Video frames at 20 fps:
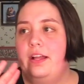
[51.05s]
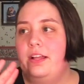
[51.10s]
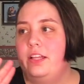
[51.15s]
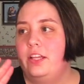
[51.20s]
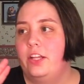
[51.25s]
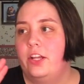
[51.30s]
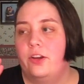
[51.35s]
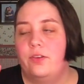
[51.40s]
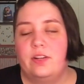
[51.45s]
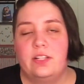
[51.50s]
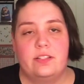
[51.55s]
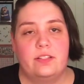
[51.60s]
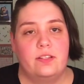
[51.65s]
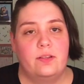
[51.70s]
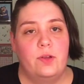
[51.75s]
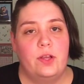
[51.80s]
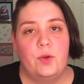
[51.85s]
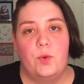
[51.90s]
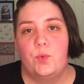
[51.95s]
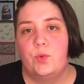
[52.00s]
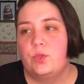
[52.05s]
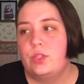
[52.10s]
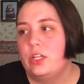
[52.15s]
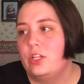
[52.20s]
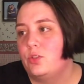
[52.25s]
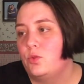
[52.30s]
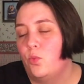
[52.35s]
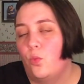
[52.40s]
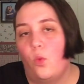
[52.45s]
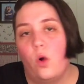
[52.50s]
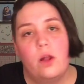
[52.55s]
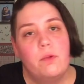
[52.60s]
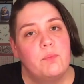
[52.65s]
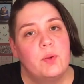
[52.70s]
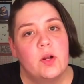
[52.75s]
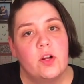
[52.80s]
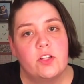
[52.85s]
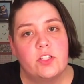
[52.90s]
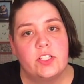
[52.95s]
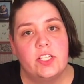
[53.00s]
You know, it's one
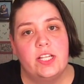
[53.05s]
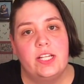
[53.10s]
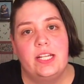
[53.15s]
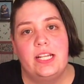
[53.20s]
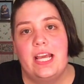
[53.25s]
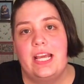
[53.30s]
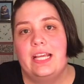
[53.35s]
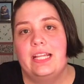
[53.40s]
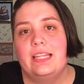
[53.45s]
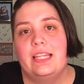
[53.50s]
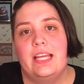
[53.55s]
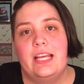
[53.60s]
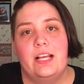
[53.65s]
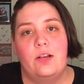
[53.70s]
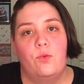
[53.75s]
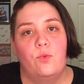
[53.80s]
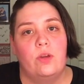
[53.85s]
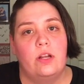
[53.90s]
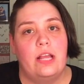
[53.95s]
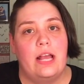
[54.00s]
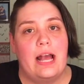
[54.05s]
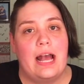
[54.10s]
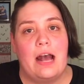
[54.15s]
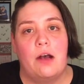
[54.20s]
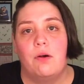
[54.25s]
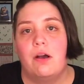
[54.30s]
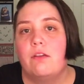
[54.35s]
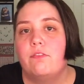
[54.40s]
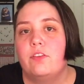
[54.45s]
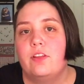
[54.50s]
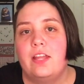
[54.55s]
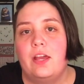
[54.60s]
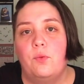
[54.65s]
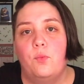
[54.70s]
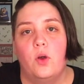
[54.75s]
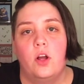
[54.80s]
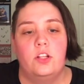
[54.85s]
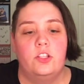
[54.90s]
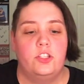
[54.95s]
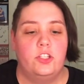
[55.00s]
person. They can think what however they
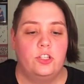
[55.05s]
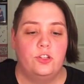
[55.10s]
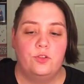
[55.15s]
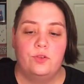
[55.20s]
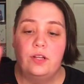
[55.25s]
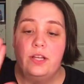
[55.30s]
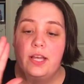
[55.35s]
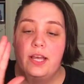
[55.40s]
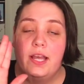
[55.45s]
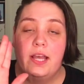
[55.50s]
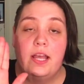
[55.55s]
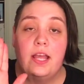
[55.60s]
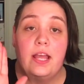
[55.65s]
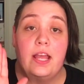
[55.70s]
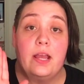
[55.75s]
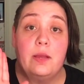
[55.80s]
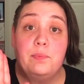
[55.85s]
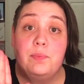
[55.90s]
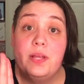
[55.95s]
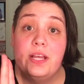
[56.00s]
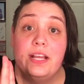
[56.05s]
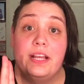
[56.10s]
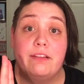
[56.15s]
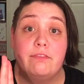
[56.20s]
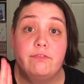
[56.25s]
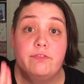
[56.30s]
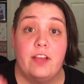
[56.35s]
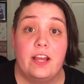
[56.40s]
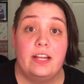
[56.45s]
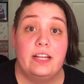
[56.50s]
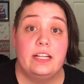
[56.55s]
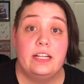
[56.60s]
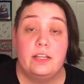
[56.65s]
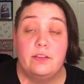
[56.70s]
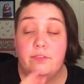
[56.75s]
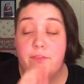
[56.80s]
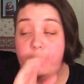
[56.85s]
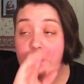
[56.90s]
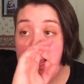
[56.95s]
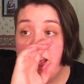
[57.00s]
want to. It being in
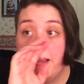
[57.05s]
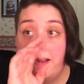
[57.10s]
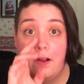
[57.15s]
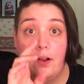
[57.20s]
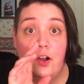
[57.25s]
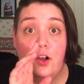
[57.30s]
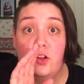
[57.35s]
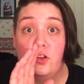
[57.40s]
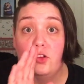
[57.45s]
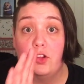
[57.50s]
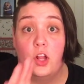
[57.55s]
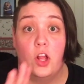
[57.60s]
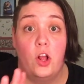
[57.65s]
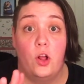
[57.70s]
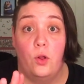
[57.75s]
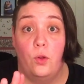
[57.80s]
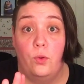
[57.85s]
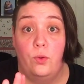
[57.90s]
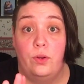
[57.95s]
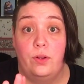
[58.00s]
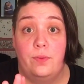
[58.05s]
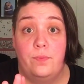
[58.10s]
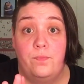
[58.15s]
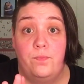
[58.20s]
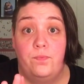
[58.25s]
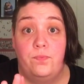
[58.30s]
Vanity Fair alone,